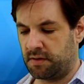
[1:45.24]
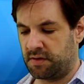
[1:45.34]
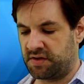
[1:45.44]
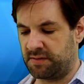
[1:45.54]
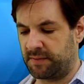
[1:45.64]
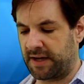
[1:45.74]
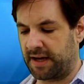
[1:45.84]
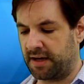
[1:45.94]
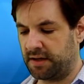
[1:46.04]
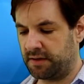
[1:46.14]
SIM
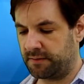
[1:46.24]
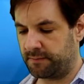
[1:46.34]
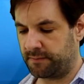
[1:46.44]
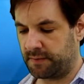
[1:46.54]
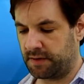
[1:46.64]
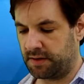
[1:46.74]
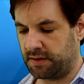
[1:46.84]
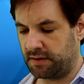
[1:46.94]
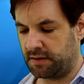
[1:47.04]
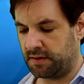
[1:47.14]
card
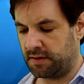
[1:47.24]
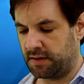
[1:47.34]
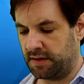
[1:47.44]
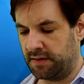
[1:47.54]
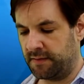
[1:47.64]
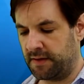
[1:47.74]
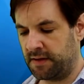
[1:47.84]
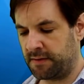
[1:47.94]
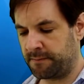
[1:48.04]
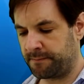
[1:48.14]
in
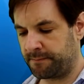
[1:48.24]
there.